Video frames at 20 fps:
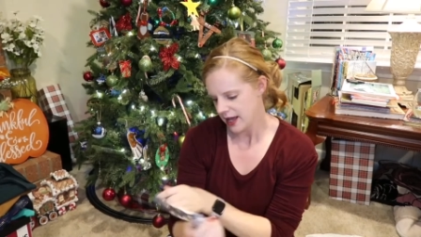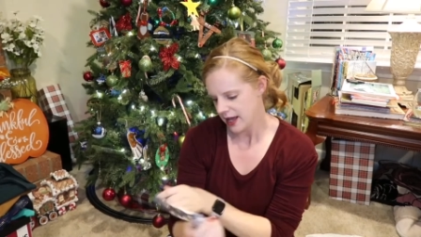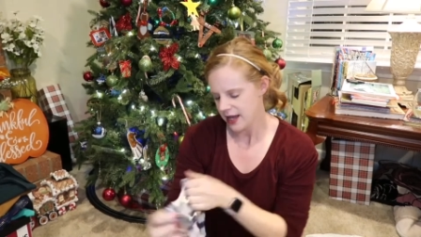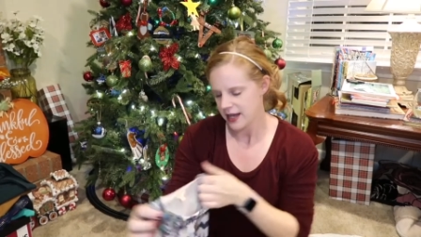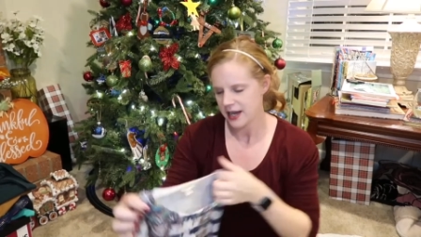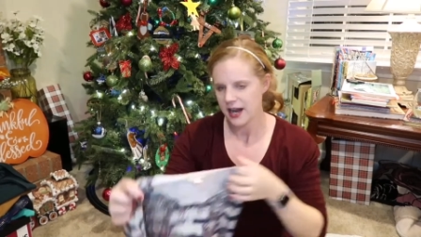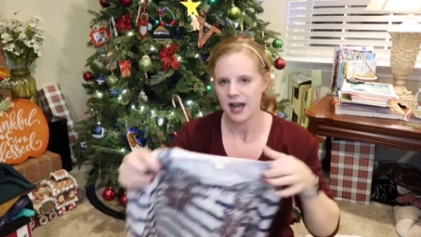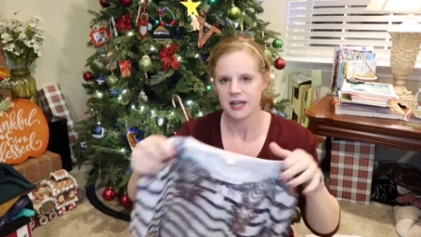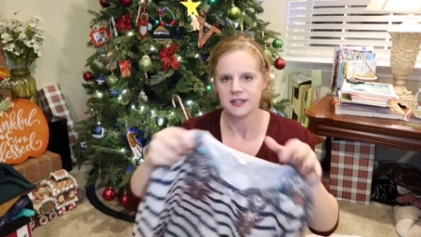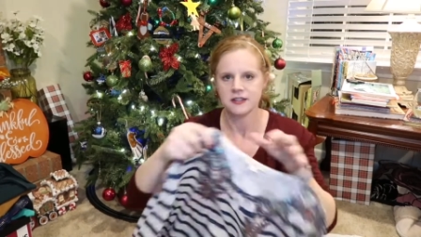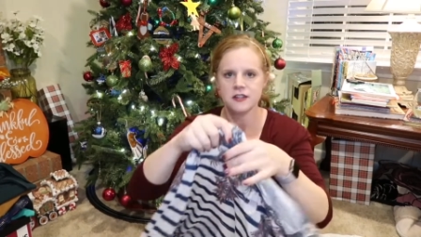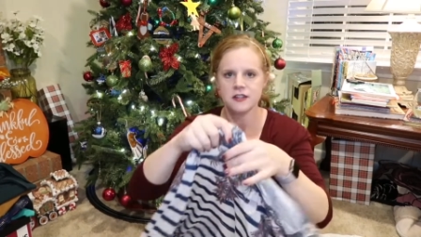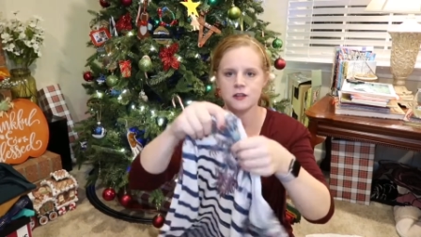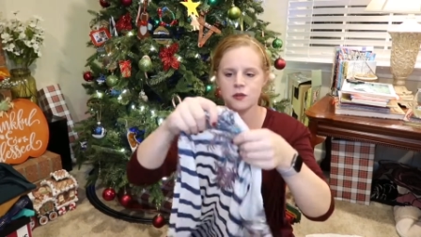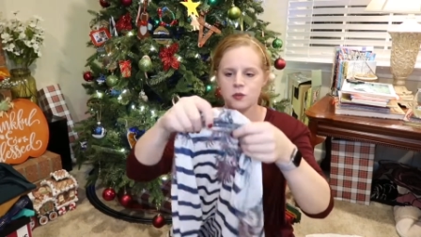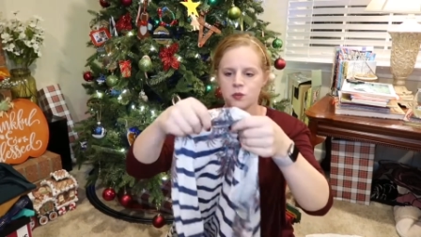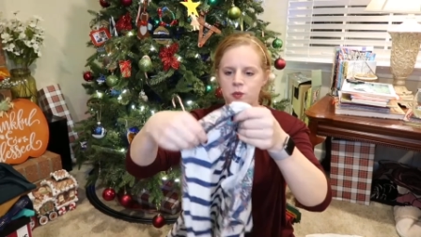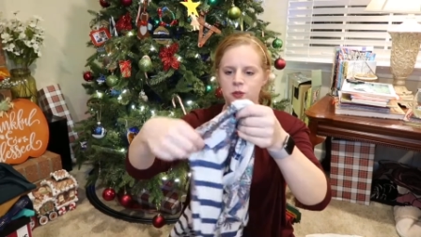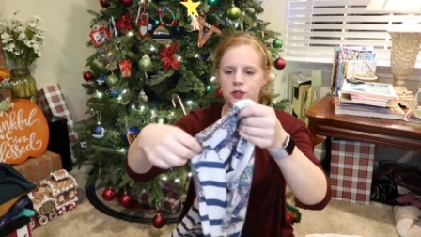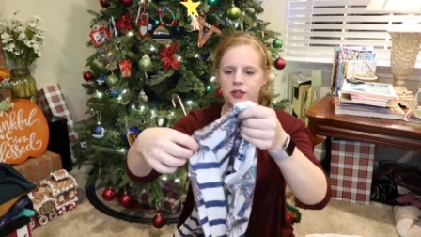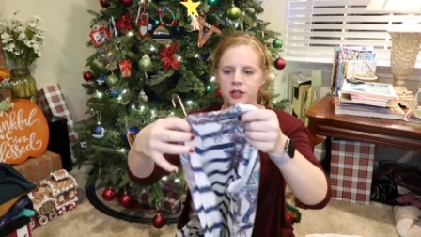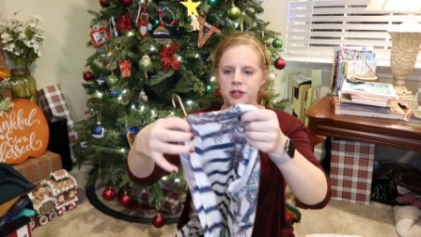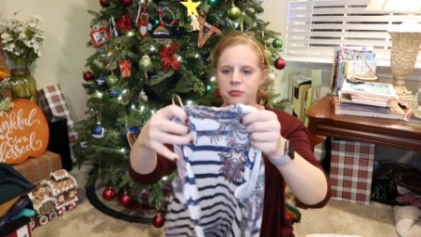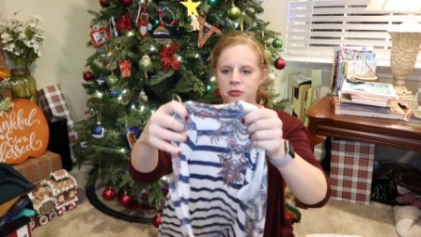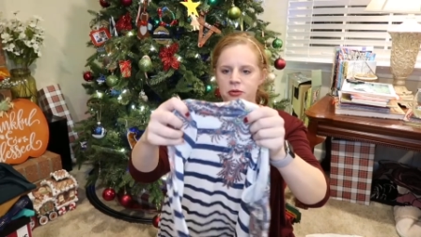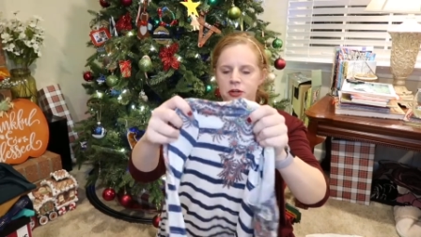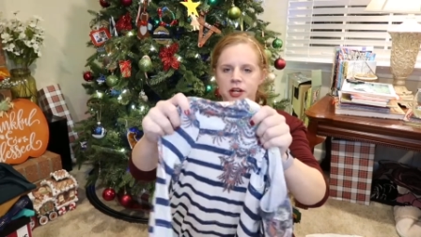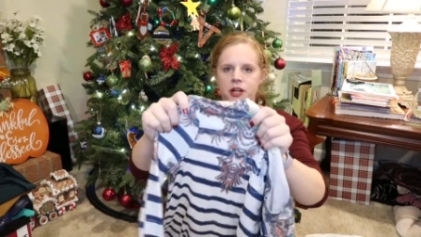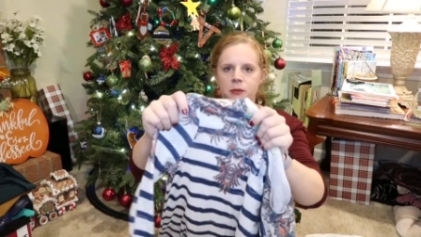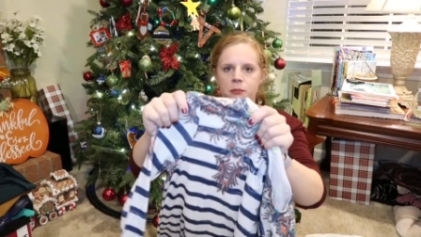it has this really
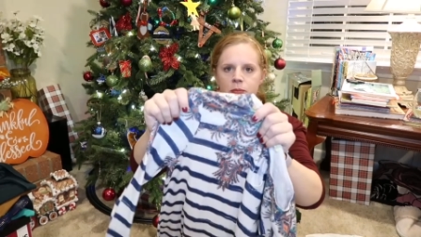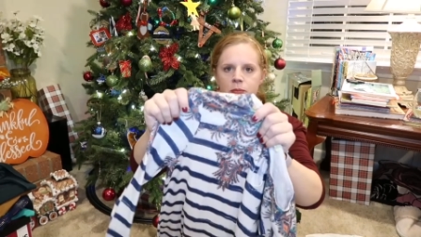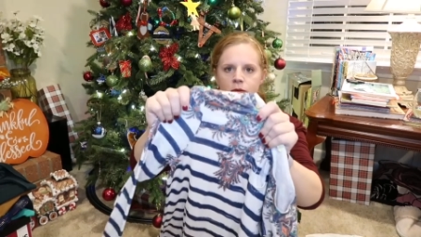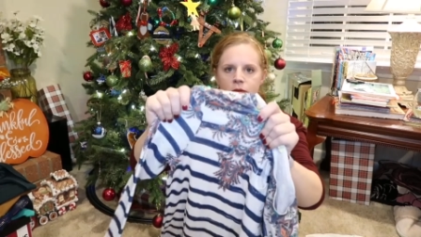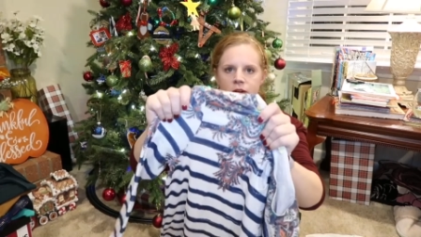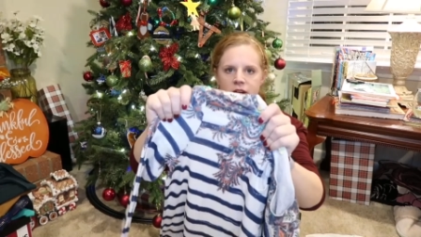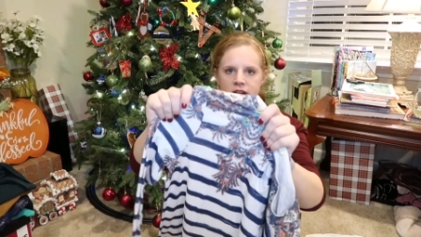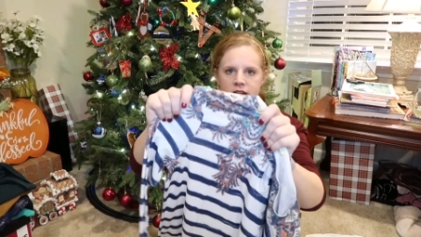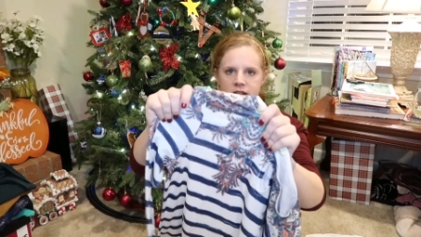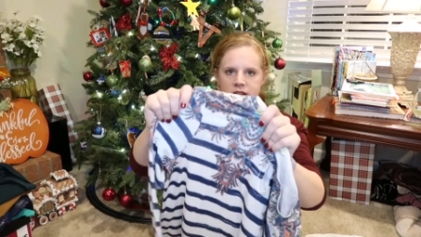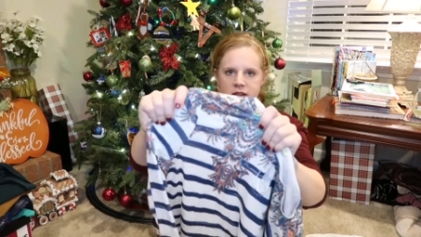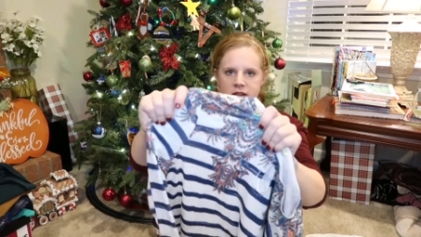pretty print.